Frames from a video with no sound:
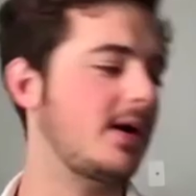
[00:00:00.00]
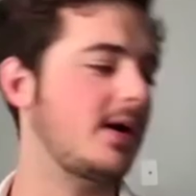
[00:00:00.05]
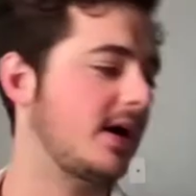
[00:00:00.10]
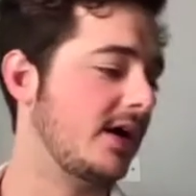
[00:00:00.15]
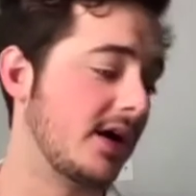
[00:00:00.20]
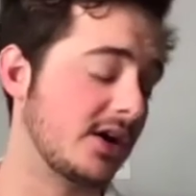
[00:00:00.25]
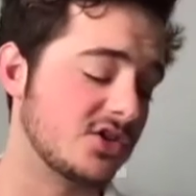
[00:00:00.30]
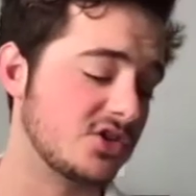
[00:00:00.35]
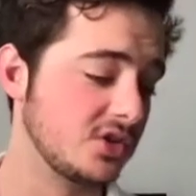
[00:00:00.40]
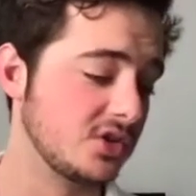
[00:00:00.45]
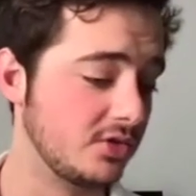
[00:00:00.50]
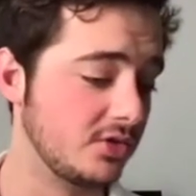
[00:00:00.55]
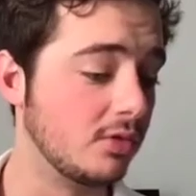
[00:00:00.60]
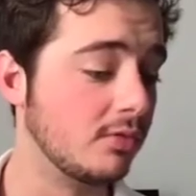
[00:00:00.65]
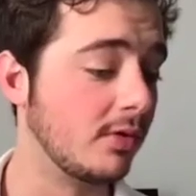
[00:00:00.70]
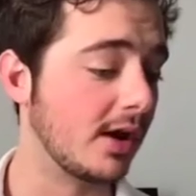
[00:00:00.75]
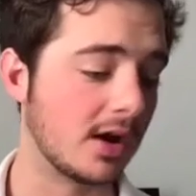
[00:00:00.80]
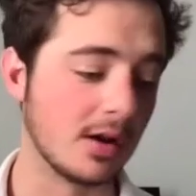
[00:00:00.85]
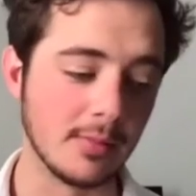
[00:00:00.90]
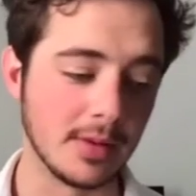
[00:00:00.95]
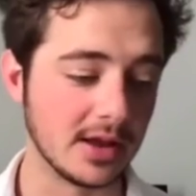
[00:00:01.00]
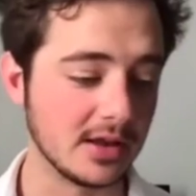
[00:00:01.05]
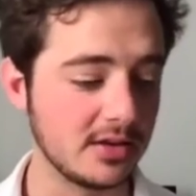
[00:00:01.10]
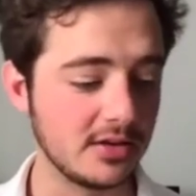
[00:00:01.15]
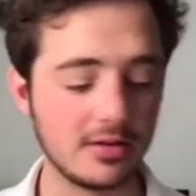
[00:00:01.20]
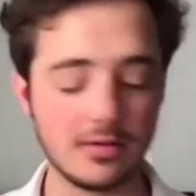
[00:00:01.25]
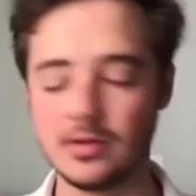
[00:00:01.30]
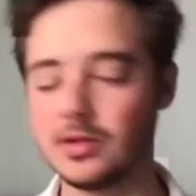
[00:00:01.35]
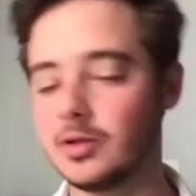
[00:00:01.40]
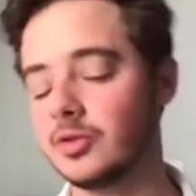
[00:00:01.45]
I actually do recommend
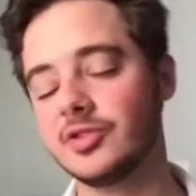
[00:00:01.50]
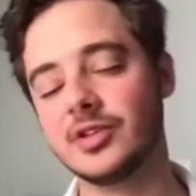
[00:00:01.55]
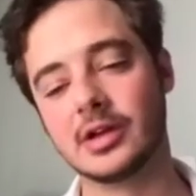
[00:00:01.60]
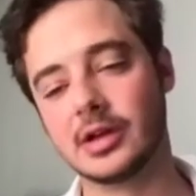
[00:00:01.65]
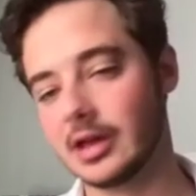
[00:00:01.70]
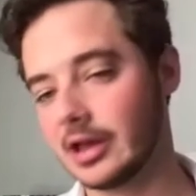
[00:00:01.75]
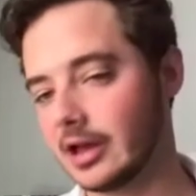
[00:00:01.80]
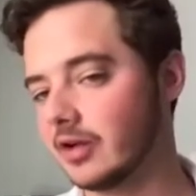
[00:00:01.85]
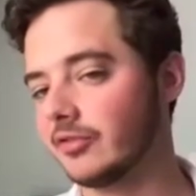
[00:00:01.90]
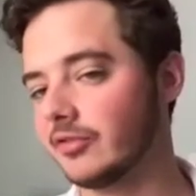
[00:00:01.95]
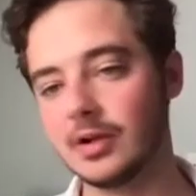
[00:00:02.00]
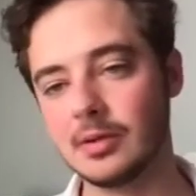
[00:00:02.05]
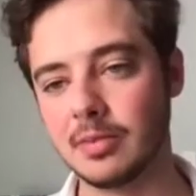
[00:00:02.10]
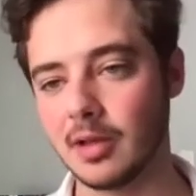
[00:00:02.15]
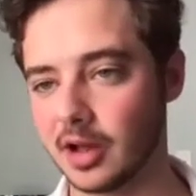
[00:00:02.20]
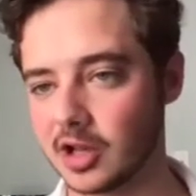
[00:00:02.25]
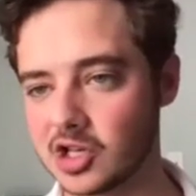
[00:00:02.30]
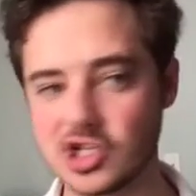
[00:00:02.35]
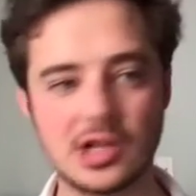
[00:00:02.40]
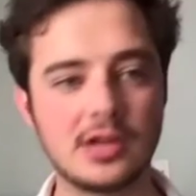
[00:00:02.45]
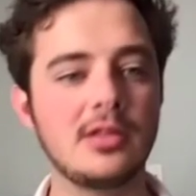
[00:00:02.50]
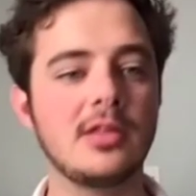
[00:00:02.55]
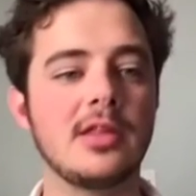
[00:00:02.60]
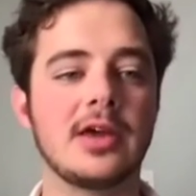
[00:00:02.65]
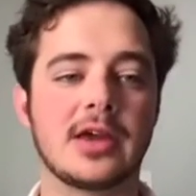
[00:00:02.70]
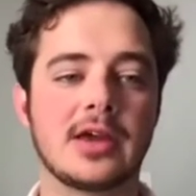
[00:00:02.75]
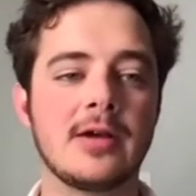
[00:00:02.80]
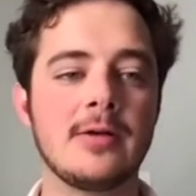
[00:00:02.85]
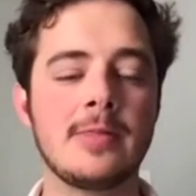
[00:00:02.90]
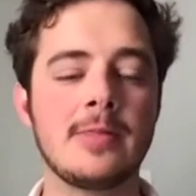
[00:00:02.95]
using every blockchain.
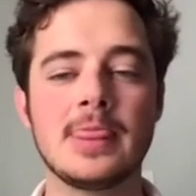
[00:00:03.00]
Like,